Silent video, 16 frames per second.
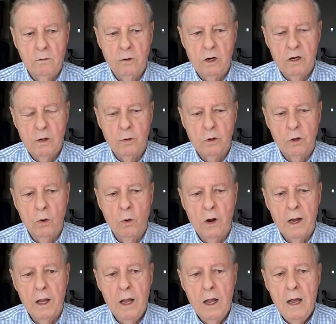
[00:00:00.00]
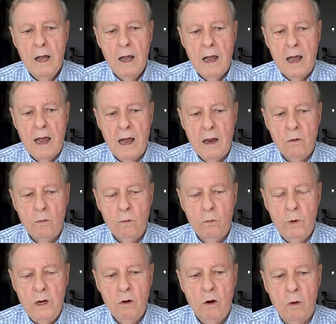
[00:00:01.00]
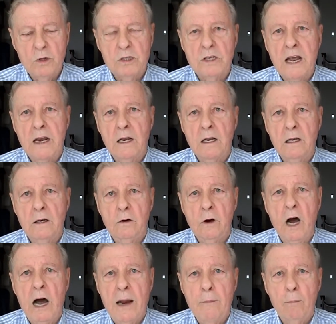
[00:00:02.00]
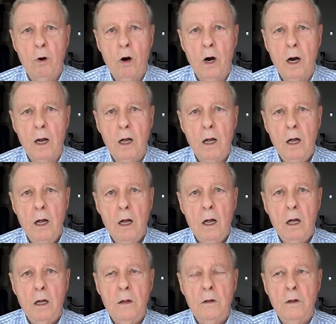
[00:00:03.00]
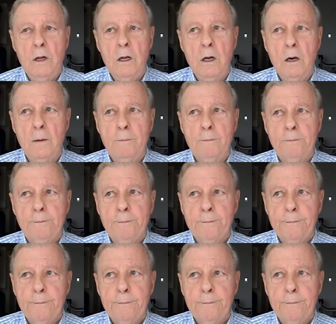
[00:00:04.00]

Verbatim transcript: to where you were going. And we always stayed near Hyde Park. The um,